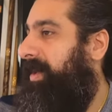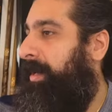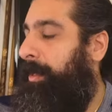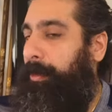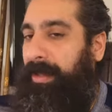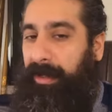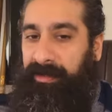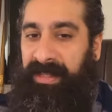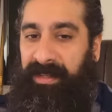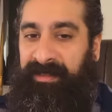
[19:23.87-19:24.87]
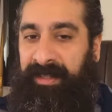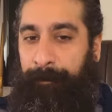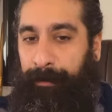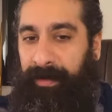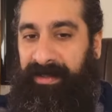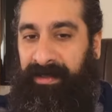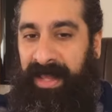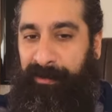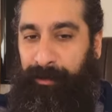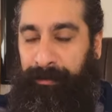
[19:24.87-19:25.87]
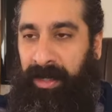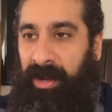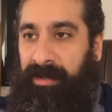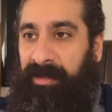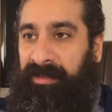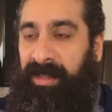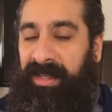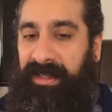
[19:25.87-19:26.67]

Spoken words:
Hallelujah, because that separates light from darkness.